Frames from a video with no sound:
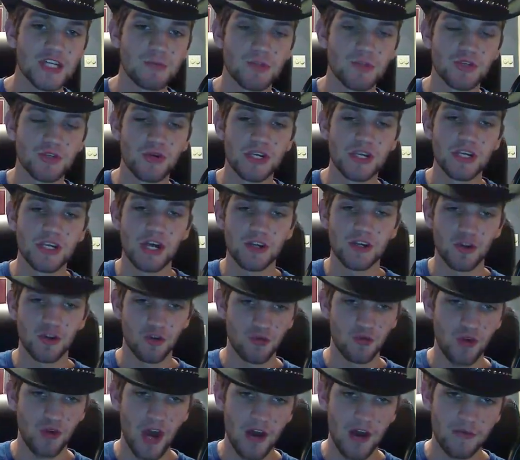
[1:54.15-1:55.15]
between Dr.
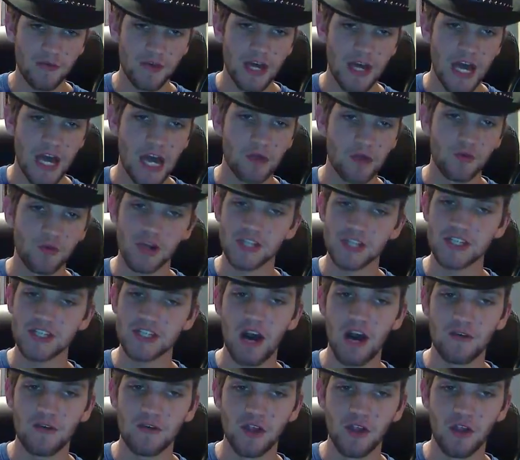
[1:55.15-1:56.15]
Groff and
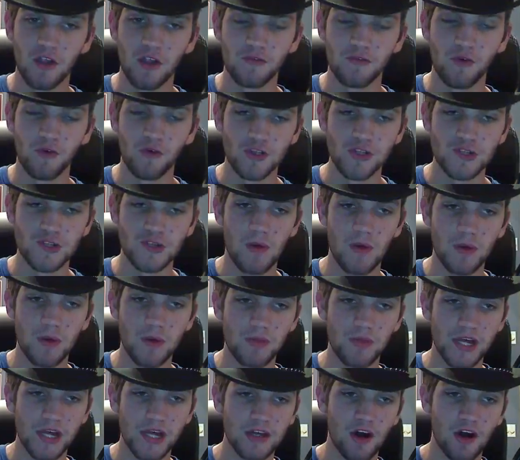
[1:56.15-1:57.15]
Richtofen unfolds while we
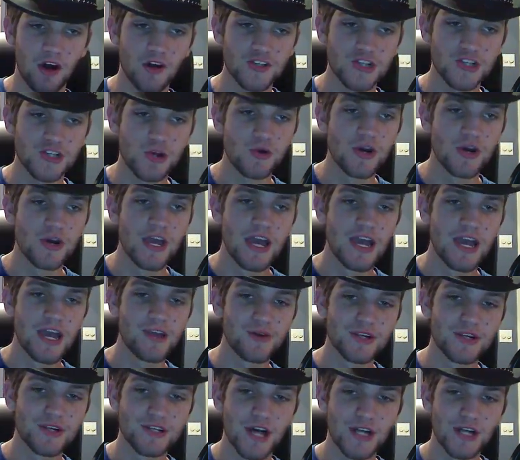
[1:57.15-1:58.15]
play. Also,
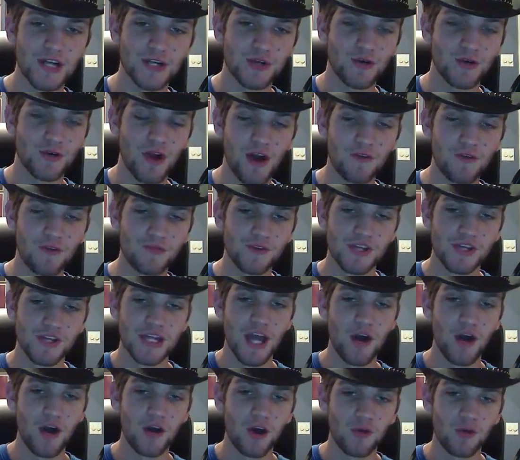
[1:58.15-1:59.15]
hearing Dr. Groff
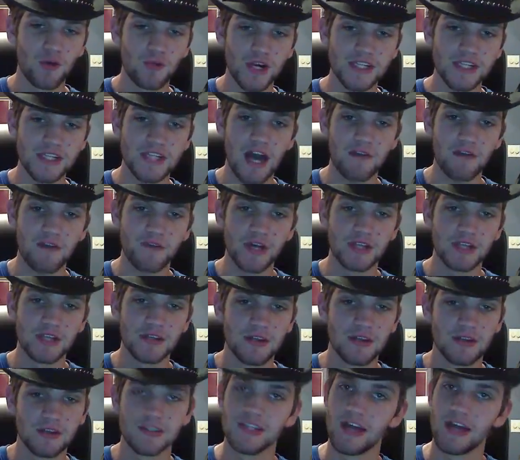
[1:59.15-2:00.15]
yell,
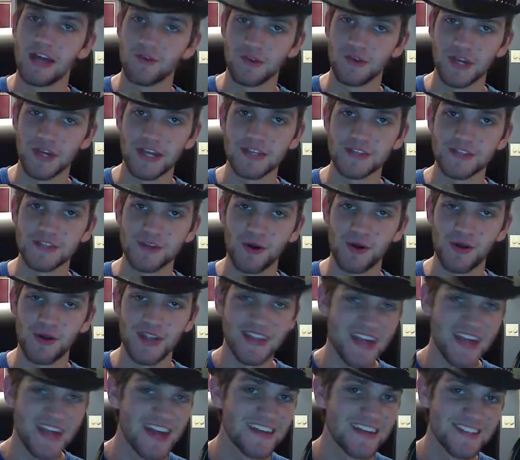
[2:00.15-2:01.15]
Richtofen, never gets
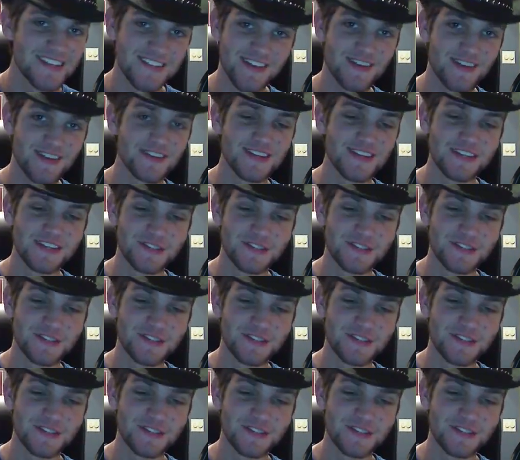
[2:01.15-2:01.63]
old. That is certainly